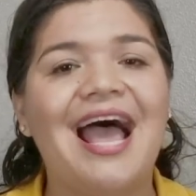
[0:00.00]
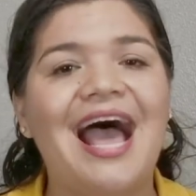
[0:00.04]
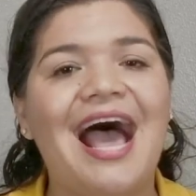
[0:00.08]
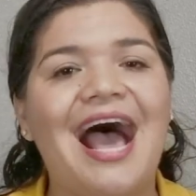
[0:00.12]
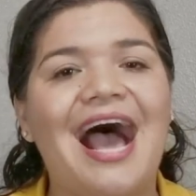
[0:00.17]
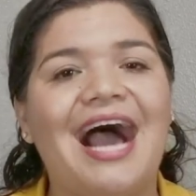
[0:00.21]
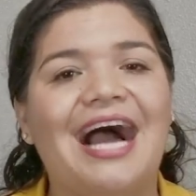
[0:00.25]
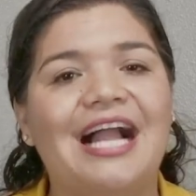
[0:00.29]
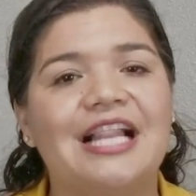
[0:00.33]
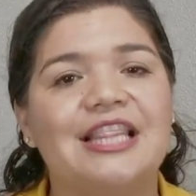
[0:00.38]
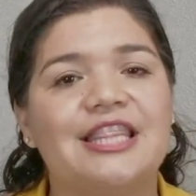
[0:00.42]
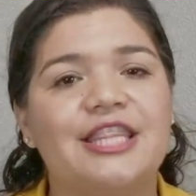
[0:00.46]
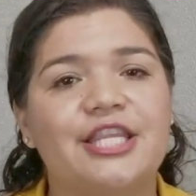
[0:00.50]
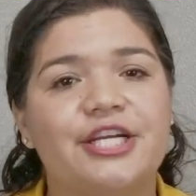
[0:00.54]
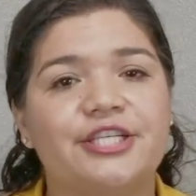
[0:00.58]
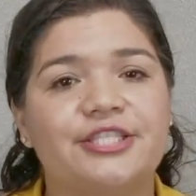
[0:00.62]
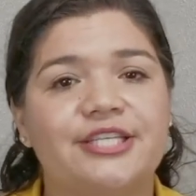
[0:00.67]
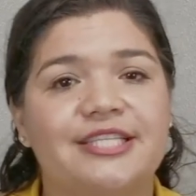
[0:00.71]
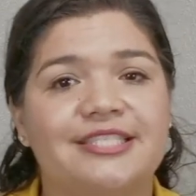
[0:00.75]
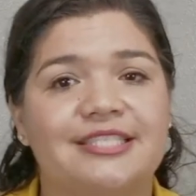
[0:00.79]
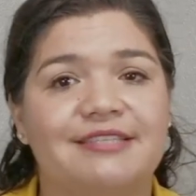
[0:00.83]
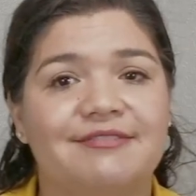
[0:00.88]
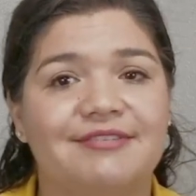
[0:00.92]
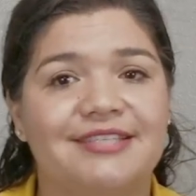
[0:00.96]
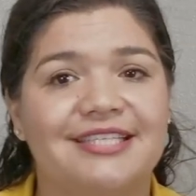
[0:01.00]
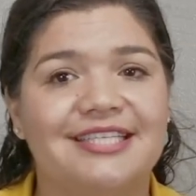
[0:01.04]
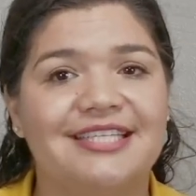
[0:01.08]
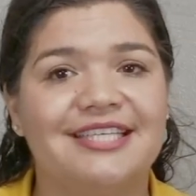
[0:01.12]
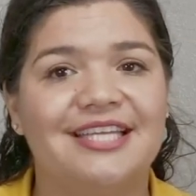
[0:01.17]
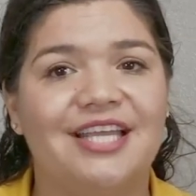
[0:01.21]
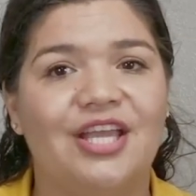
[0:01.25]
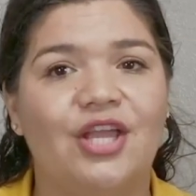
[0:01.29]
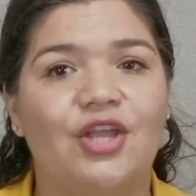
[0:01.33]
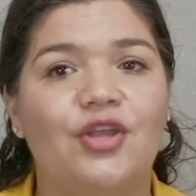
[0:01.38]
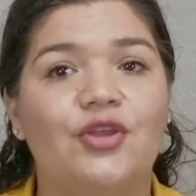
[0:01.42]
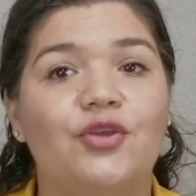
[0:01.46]
Alternatively,
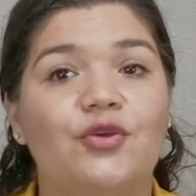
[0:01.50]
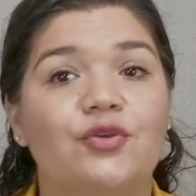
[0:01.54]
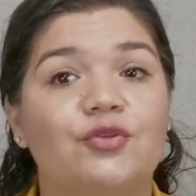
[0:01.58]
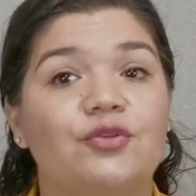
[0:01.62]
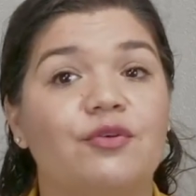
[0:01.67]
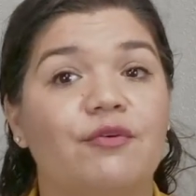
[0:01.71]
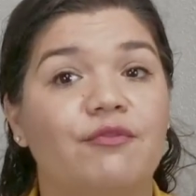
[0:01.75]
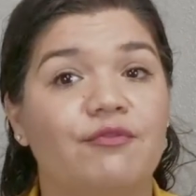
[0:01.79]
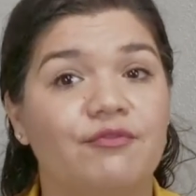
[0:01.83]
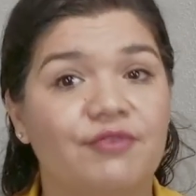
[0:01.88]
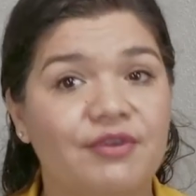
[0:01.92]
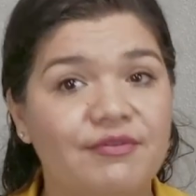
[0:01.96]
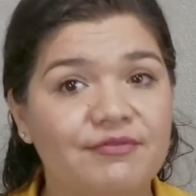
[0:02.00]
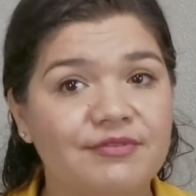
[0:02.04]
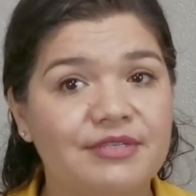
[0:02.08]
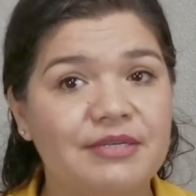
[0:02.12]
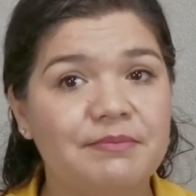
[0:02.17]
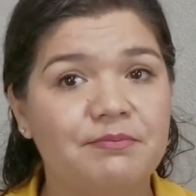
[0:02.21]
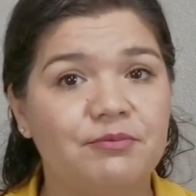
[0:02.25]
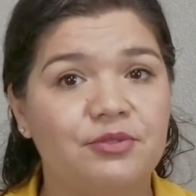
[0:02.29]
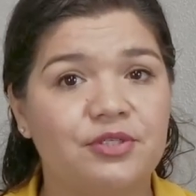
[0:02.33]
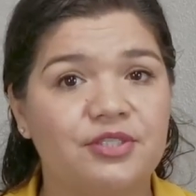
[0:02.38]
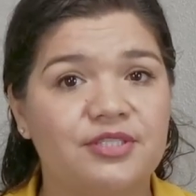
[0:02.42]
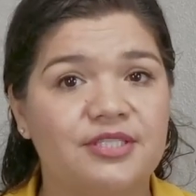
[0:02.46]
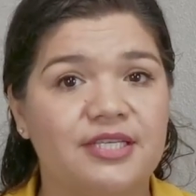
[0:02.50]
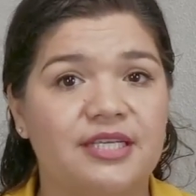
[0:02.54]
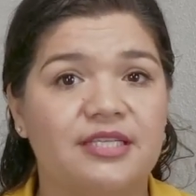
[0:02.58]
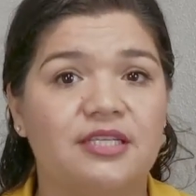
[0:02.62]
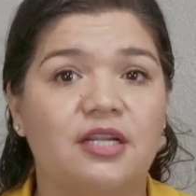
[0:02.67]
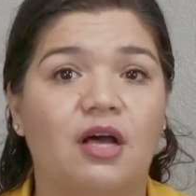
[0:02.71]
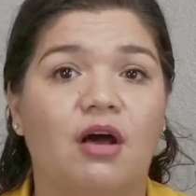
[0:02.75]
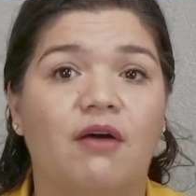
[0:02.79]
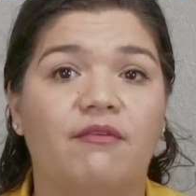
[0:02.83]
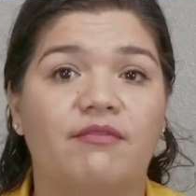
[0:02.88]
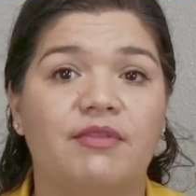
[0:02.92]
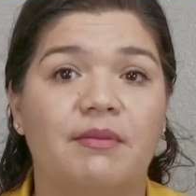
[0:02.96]
use 50%
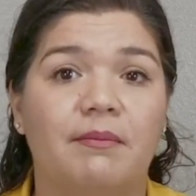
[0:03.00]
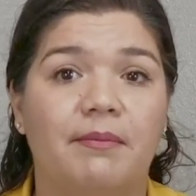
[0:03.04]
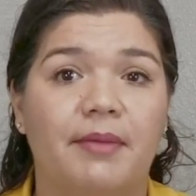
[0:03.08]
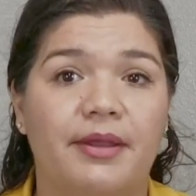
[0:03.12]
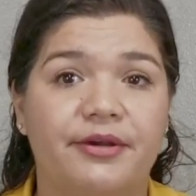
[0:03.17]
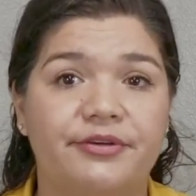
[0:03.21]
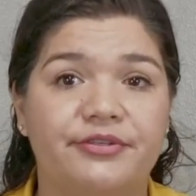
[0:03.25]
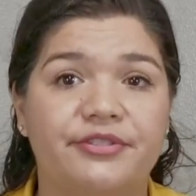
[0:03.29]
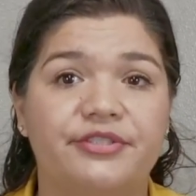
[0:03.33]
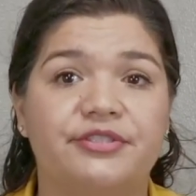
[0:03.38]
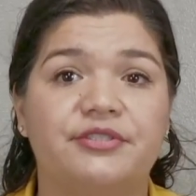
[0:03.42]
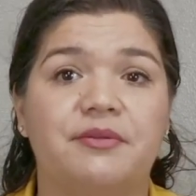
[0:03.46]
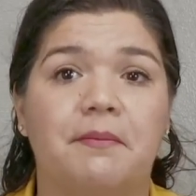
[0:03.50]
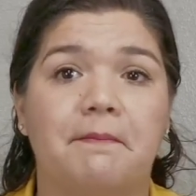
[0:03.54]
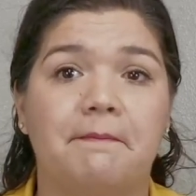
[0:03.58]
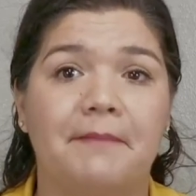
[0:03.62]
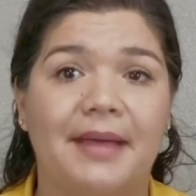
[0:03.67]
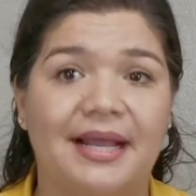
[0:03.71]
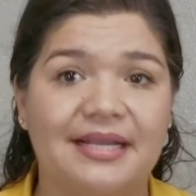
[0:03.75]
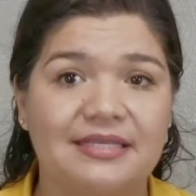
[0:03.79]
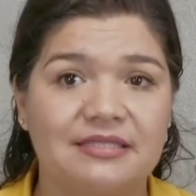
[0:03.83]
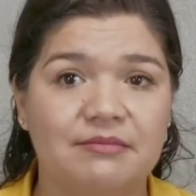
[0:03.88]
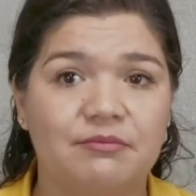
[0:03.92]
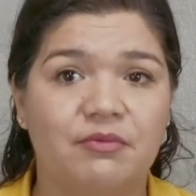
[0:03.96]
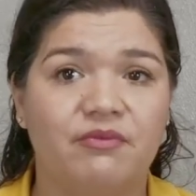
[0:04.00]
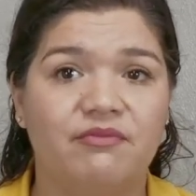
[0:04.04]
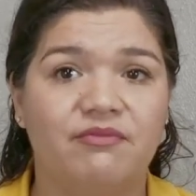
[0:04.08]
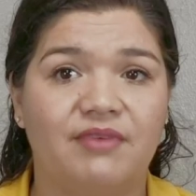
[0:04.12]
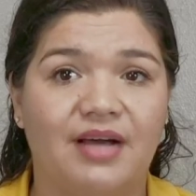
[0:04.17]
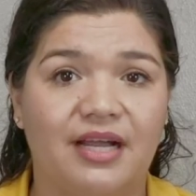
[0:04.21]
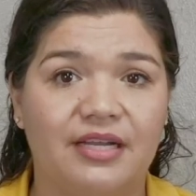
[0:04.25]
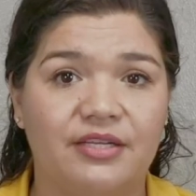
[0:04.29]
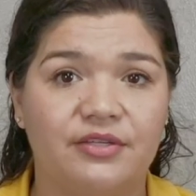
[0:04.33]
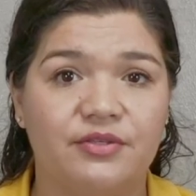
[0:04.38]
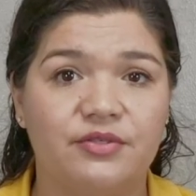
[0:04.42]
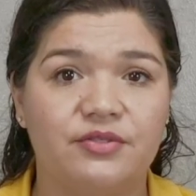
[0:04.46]
of the barrier's maximum
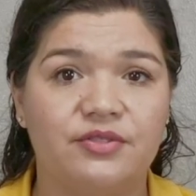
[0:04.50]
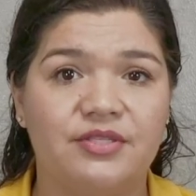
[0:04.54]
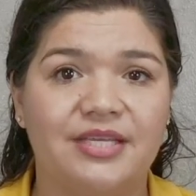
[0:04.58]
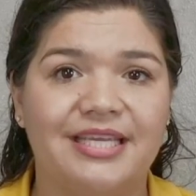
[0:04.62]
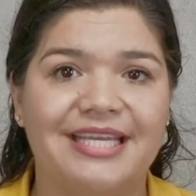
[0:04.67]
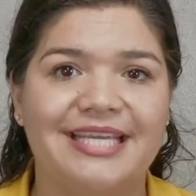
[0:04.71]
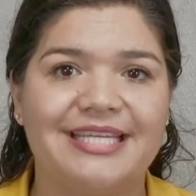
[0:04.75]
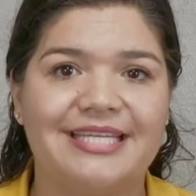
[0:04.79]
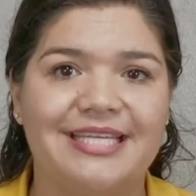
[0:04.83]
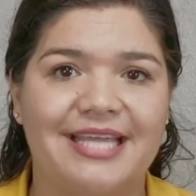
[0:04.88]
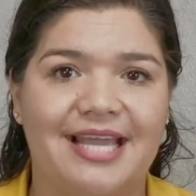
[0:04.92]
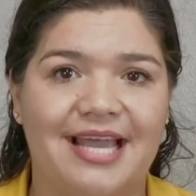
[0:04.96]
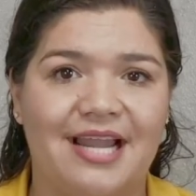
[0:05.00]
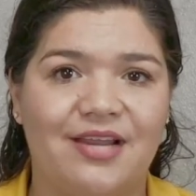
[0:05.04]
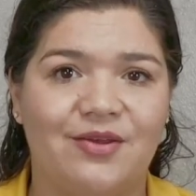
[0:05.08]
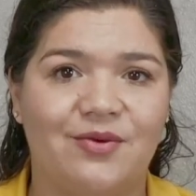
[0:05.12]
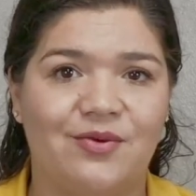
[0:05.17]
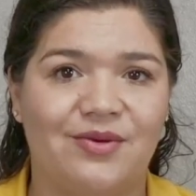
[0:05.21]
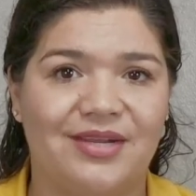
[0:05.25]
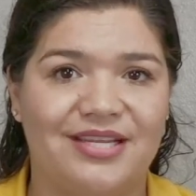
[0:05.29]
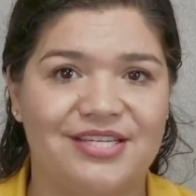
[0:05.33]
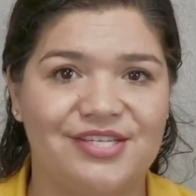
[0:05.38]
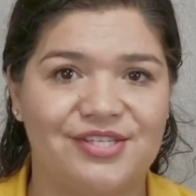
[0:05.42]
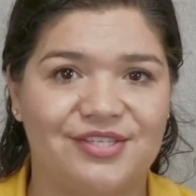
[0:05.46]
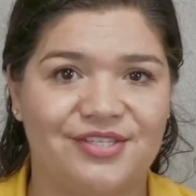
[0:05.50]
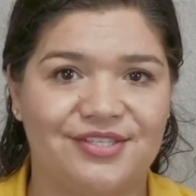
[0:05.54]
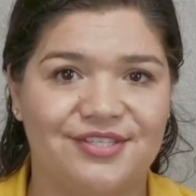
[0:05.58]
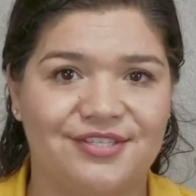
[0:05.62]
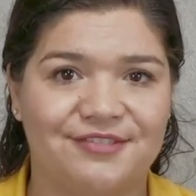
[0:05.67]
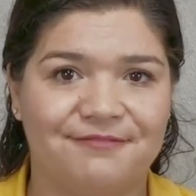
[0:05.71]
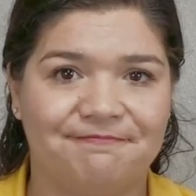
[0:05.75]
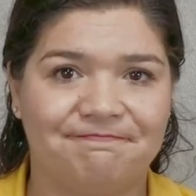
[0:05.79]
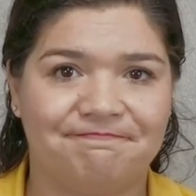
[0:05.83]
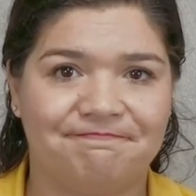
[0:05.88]
values in the calculations.